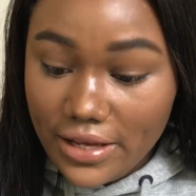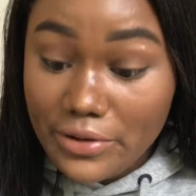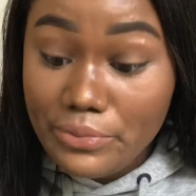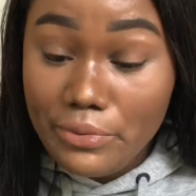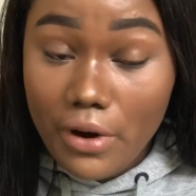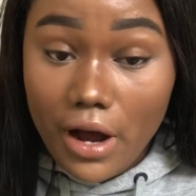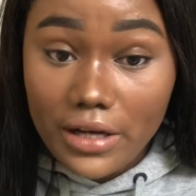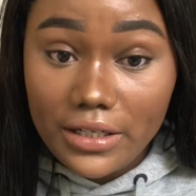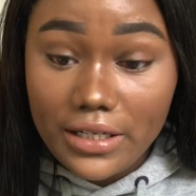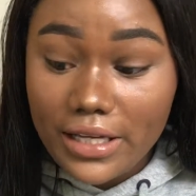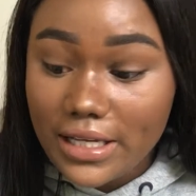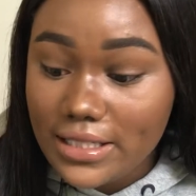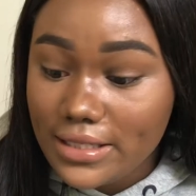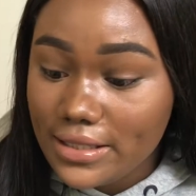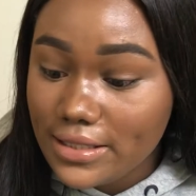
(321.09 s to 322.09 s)
If product
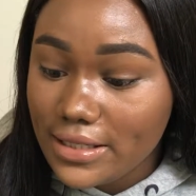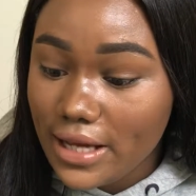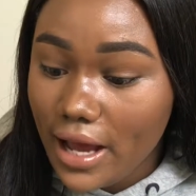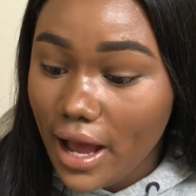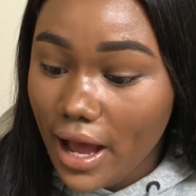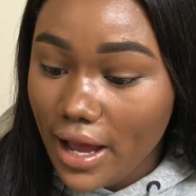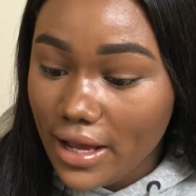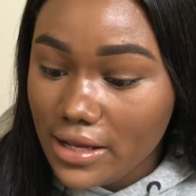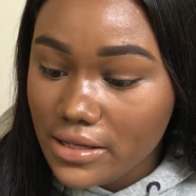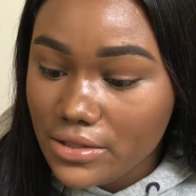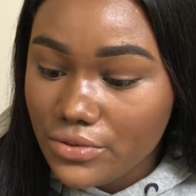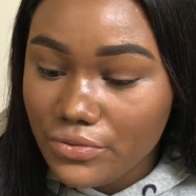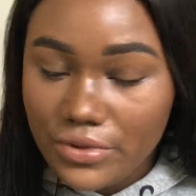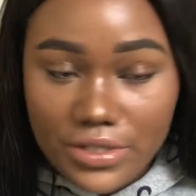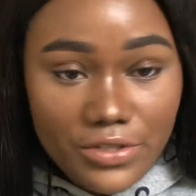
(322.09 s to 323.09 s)
gets into
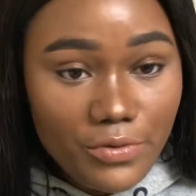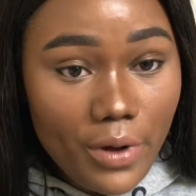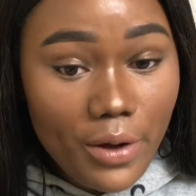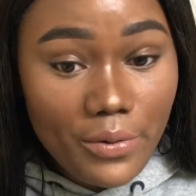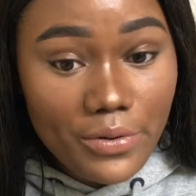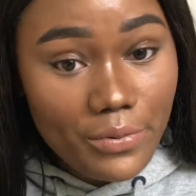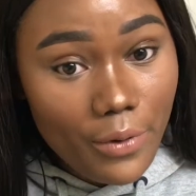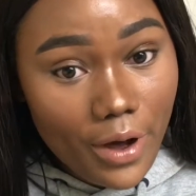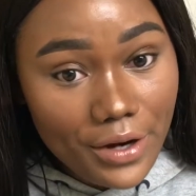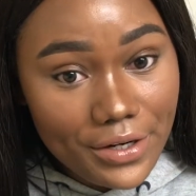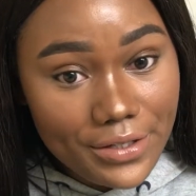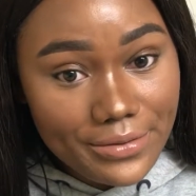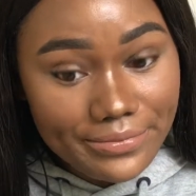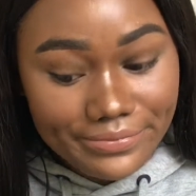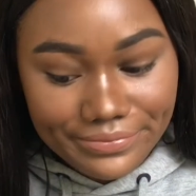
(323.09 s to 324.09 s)
eyes, rinse well with water.